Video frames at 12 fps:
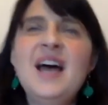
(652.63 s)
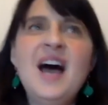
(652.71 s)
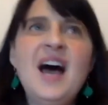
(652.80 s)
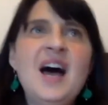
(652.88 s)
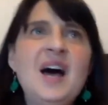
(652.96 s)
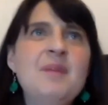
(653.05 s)

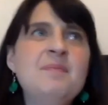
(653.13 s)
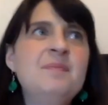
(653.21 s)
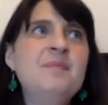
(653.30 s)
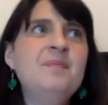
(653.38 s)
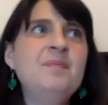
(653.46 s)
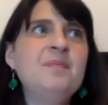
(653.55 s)

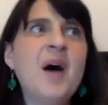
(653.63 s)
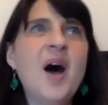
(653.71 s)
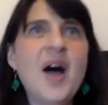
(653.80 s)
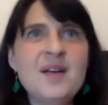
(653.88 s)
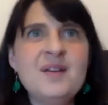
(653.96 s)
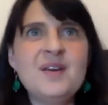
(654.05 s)
But
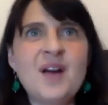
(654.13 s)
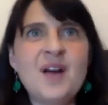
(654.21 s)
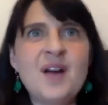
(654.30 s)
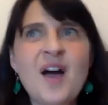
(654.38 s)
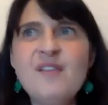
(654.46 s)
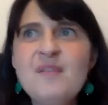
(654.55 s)
I
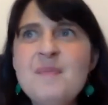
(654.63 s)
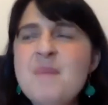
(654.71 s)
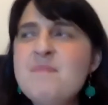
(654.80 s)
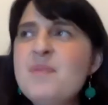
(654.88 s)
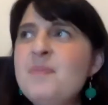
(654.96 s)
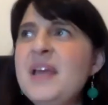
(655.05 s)
remember